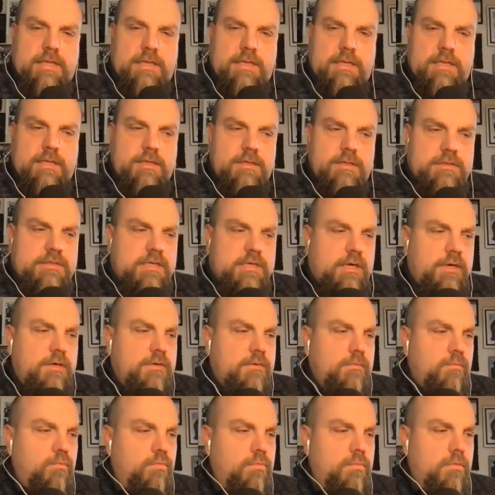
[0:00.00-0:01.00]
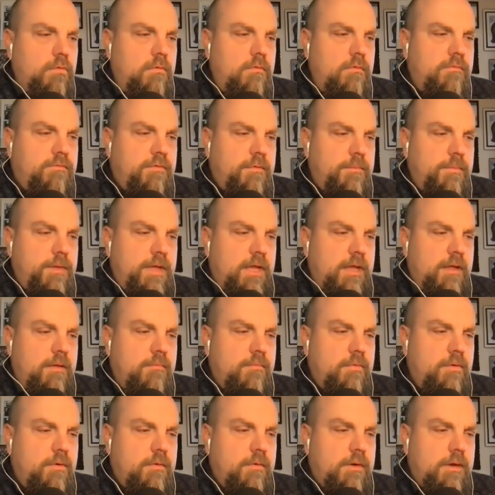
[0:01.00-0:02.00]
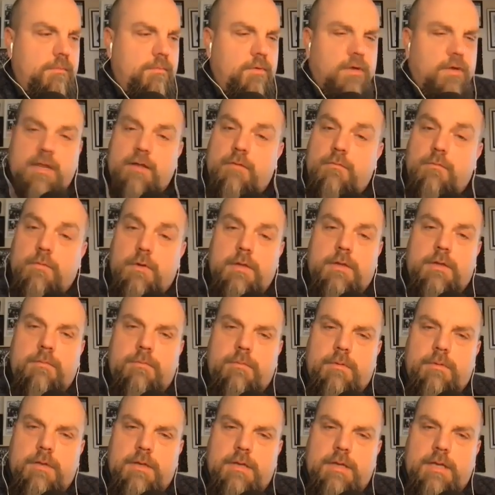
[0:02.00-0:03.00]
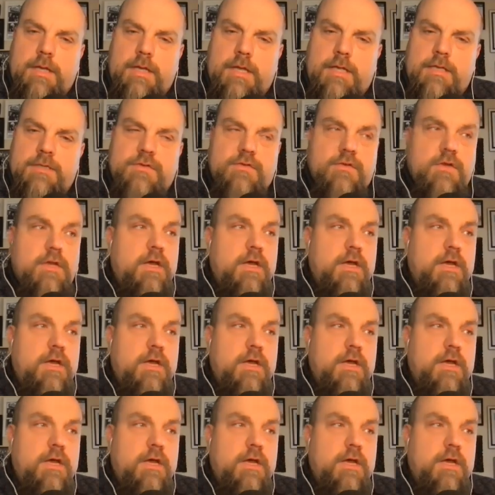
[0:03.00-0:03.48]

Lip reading: it's hard to move from Amber, but I will as